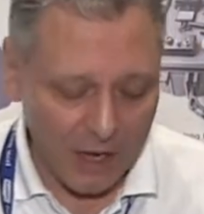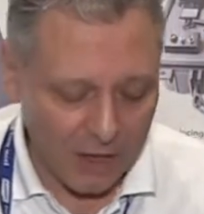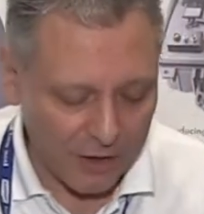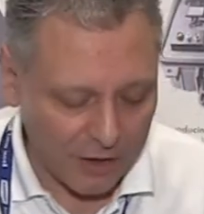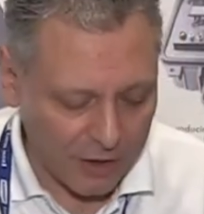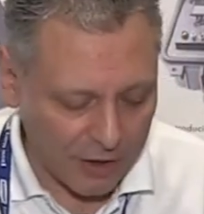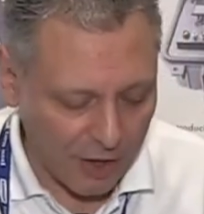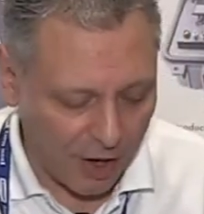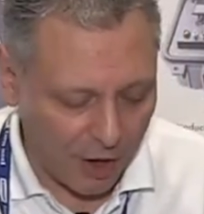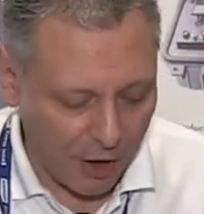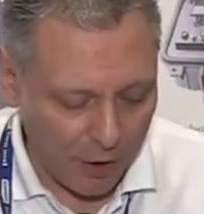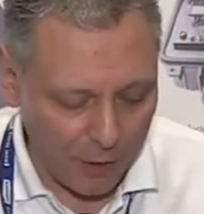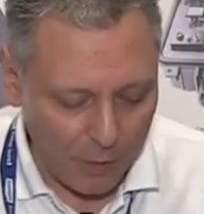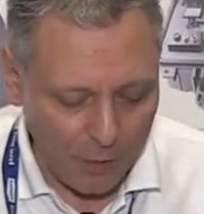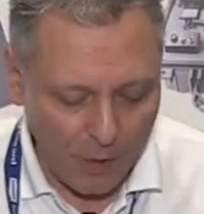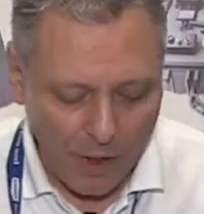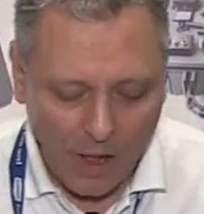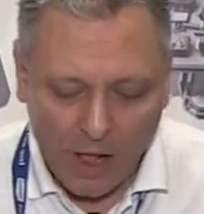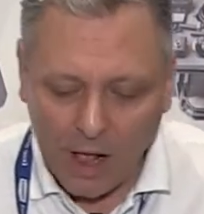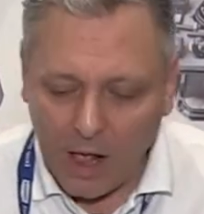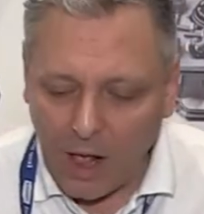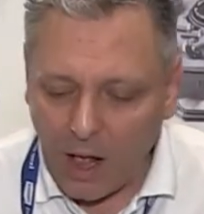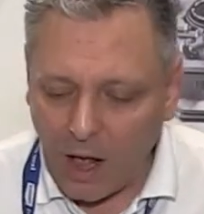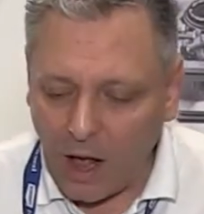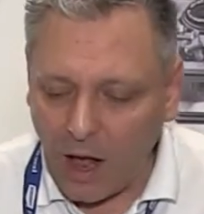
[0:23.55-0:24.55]
So
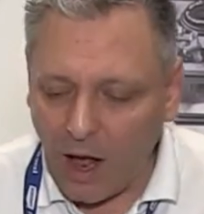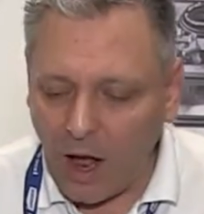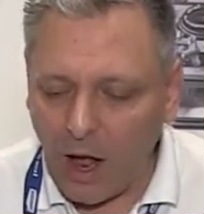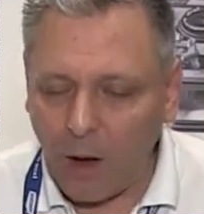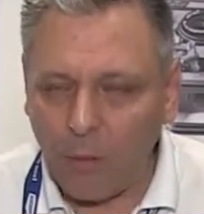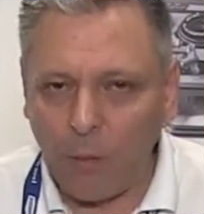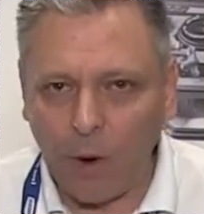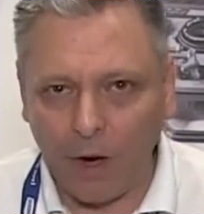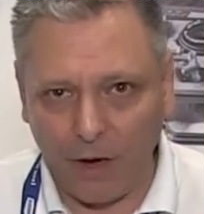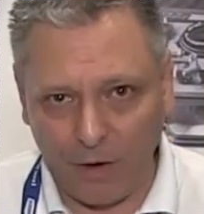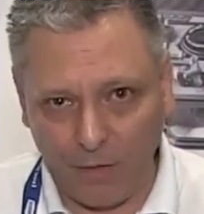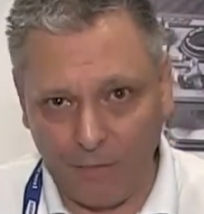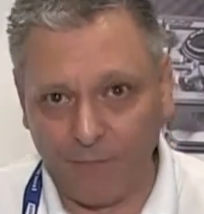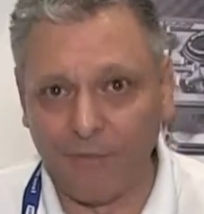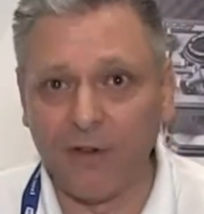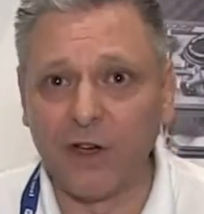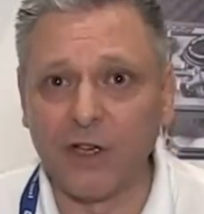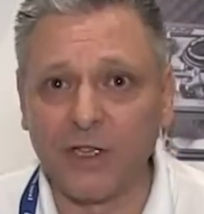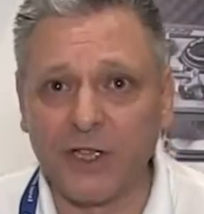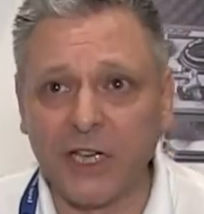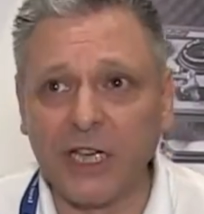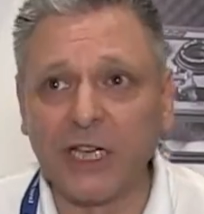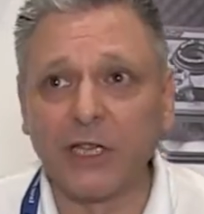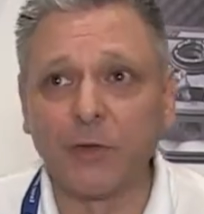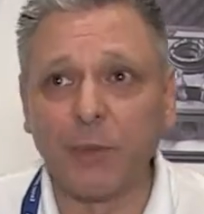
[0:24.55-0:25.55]
uh, one of the
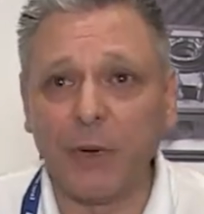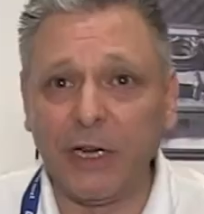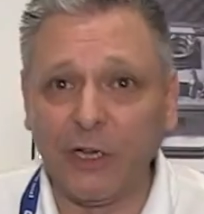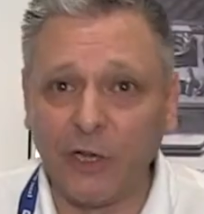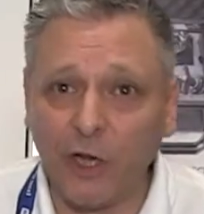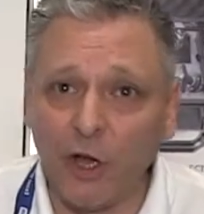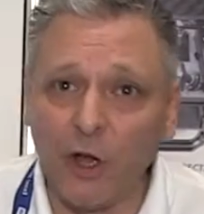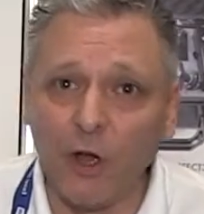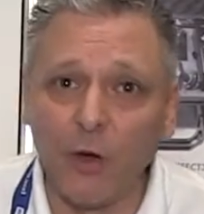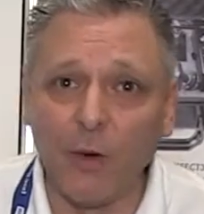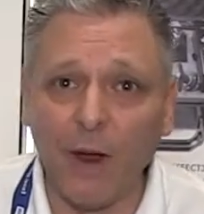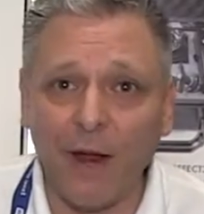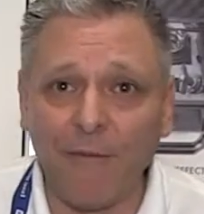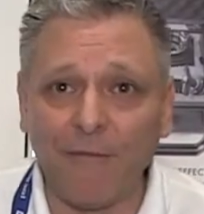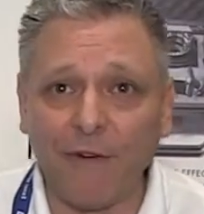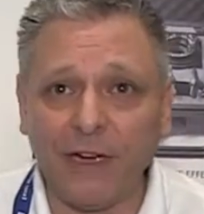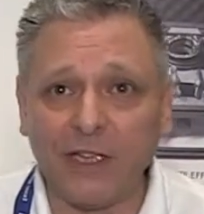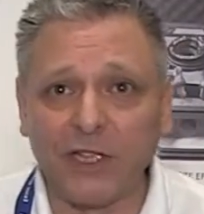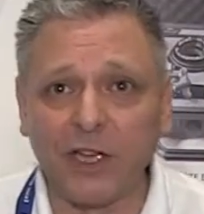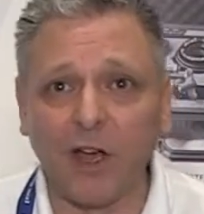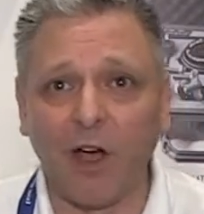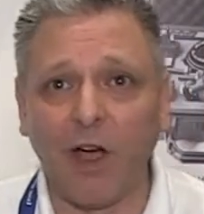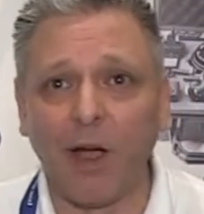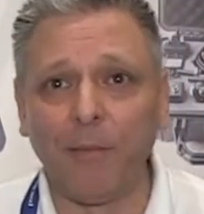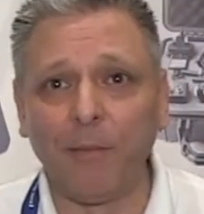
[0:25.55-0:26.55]
first things we do every
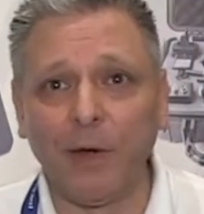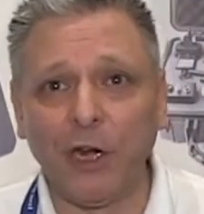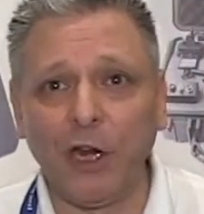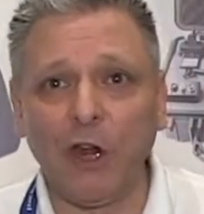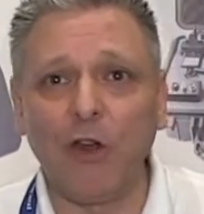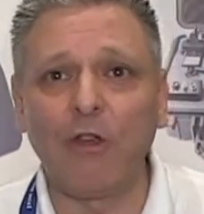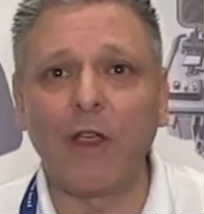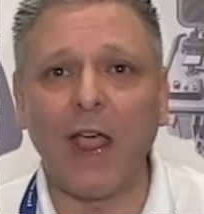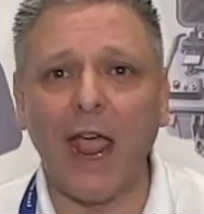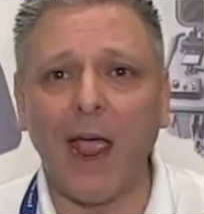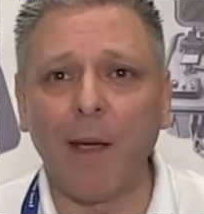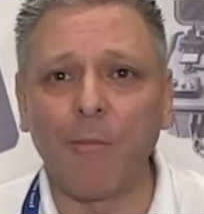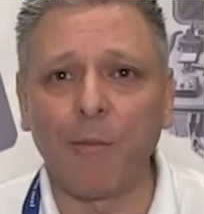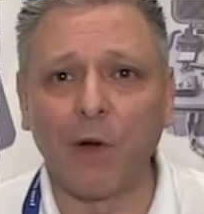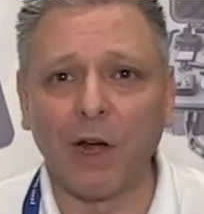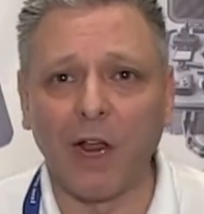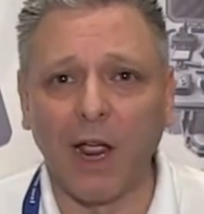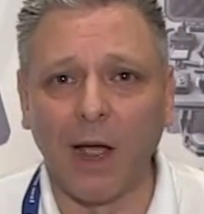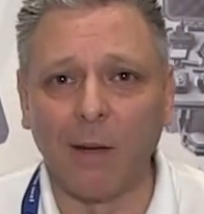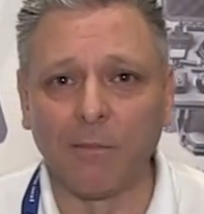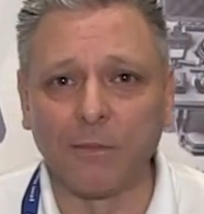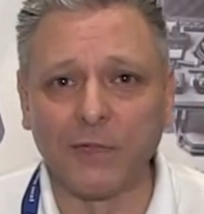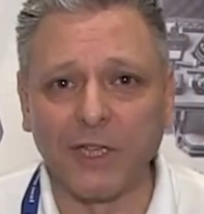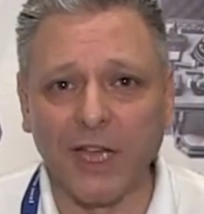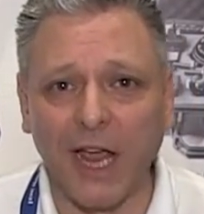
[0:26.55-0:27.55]
time a new camera
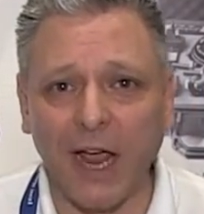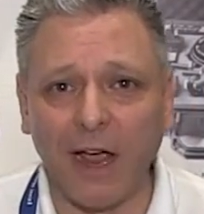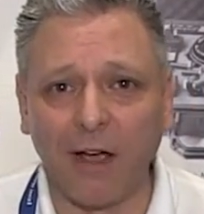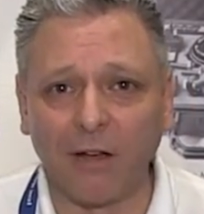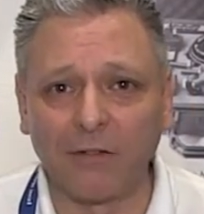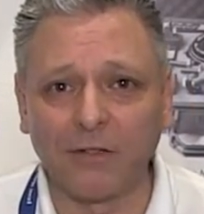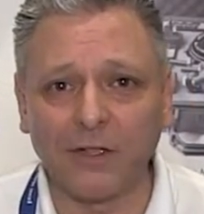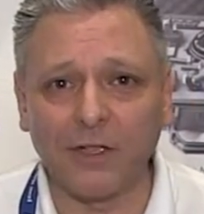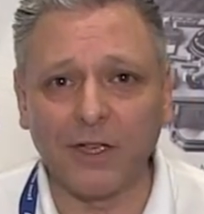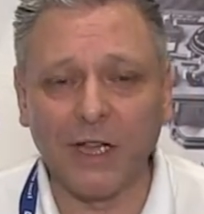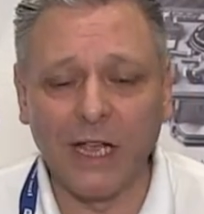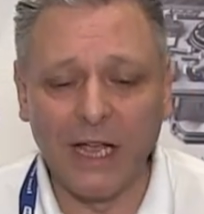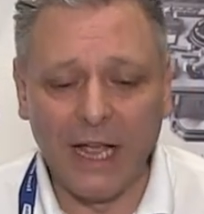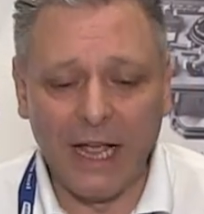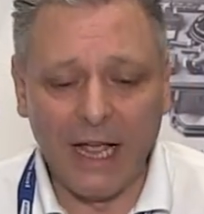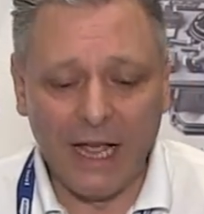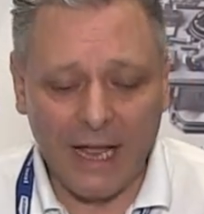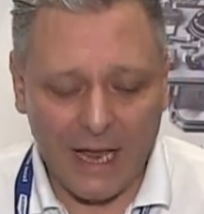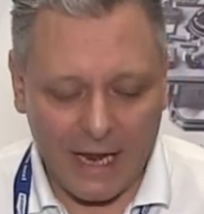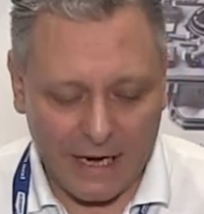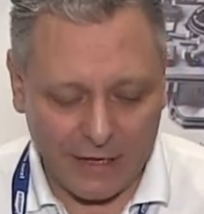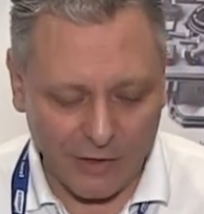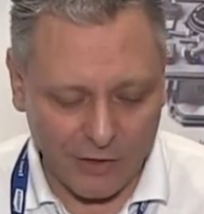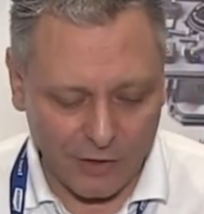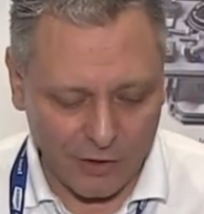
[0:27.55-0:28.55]
comes out
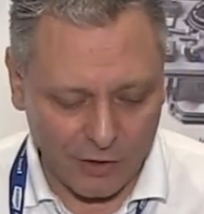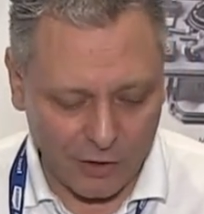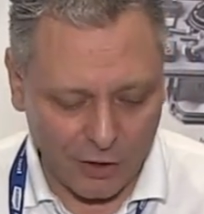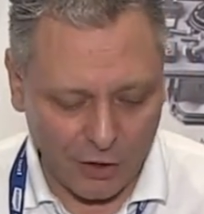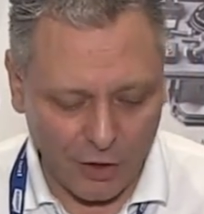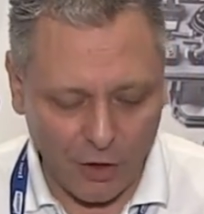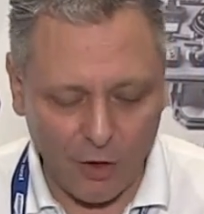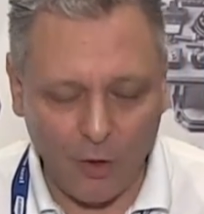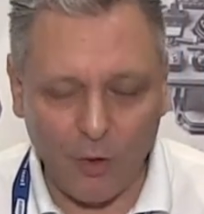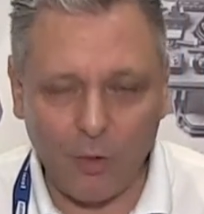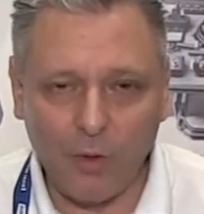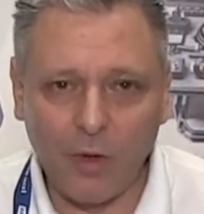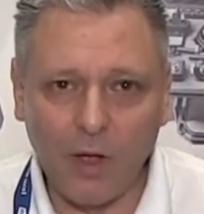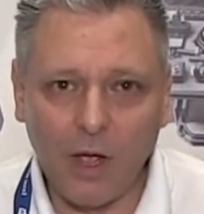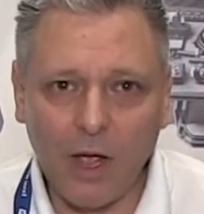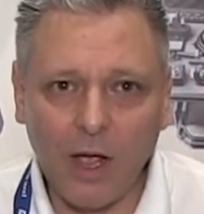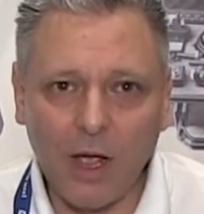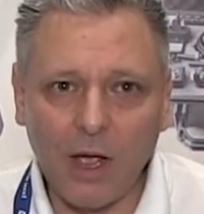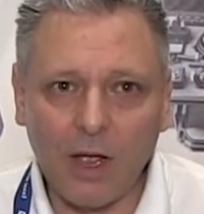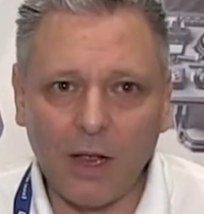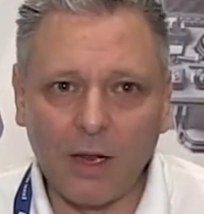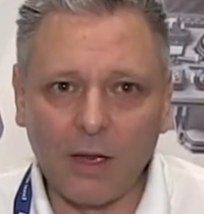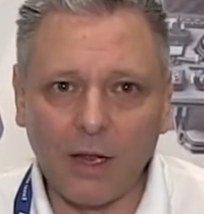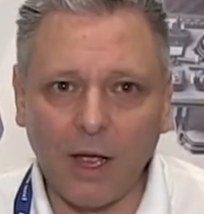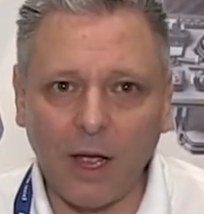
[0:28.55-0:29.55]
is to
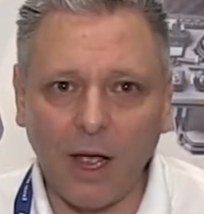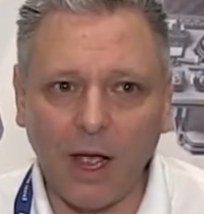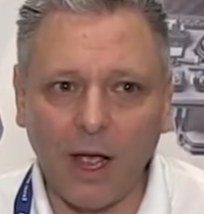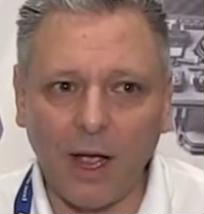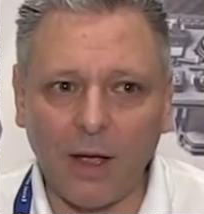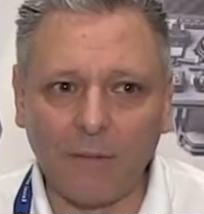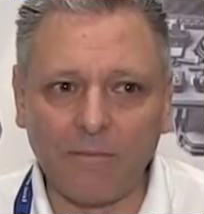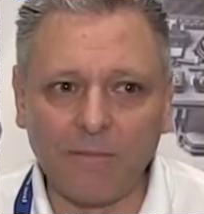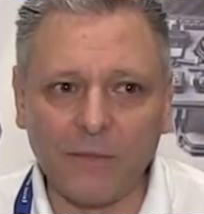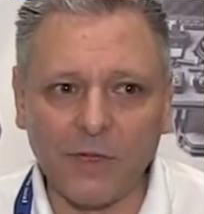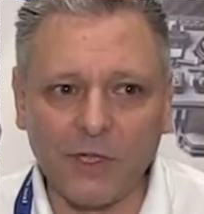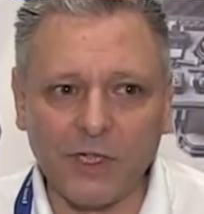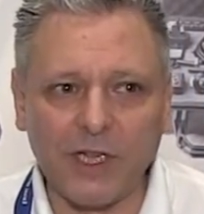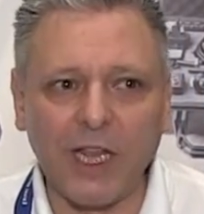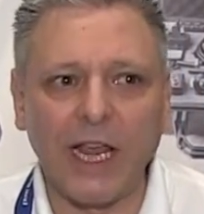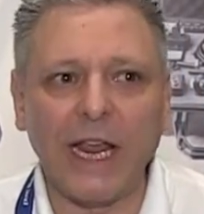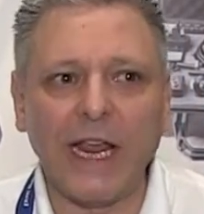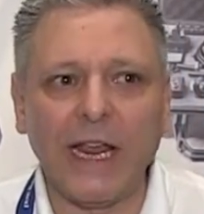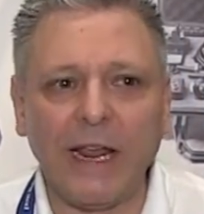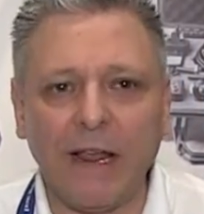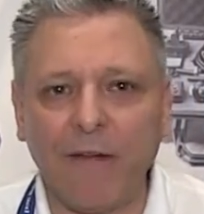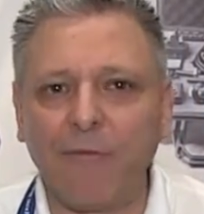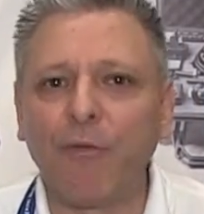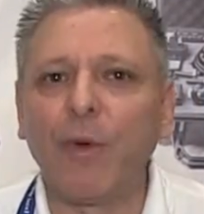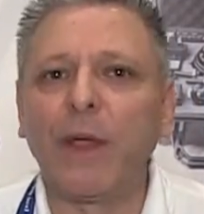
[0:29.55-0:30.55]
uh,
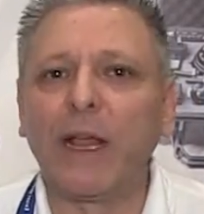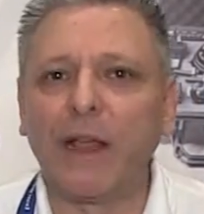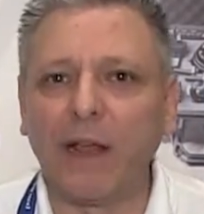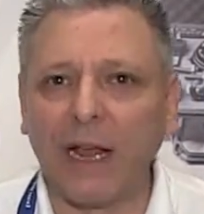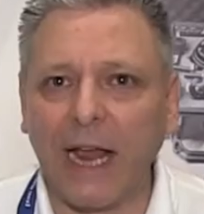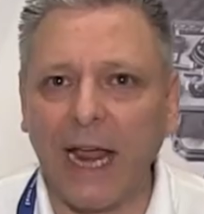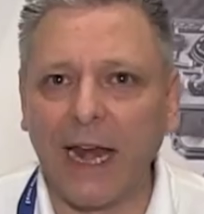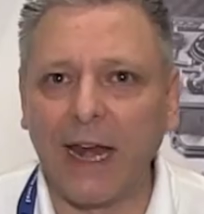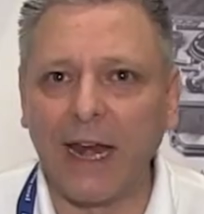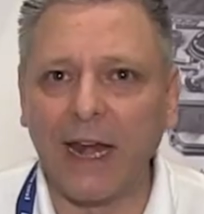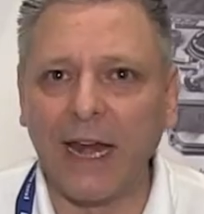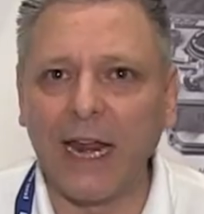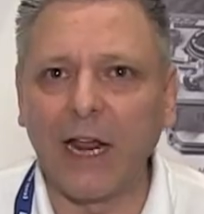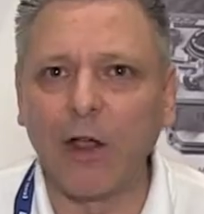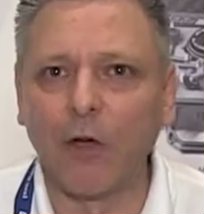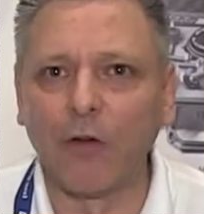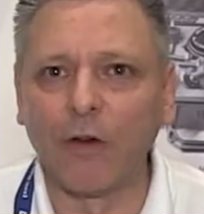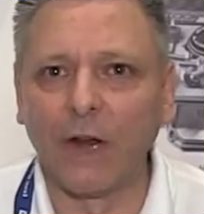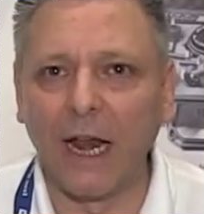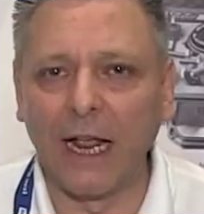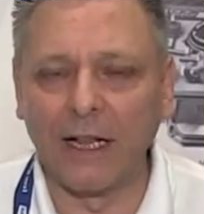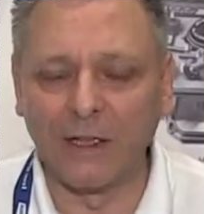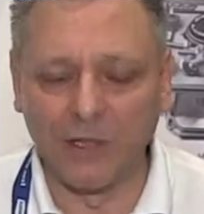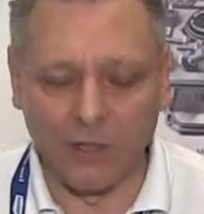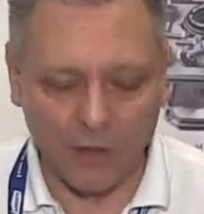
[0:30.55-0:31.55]
see if we can get a
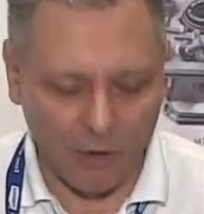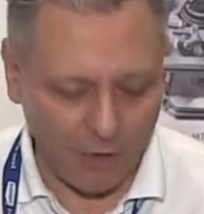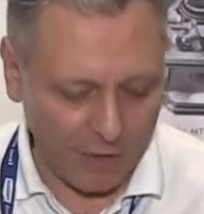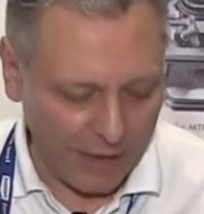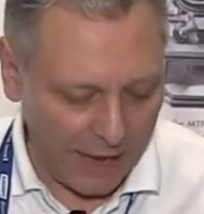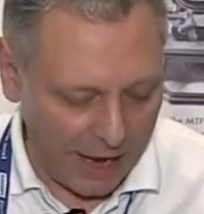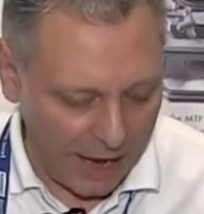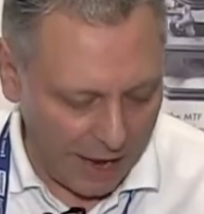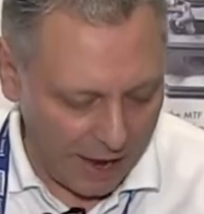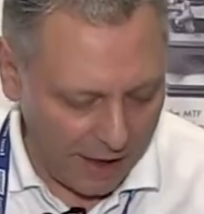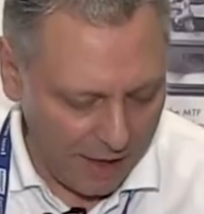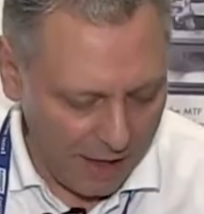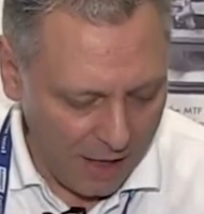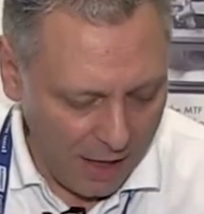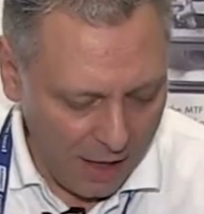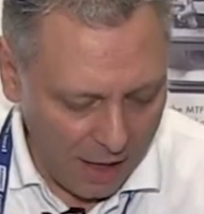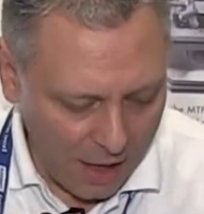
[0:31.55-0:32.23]
Nikon lens on there.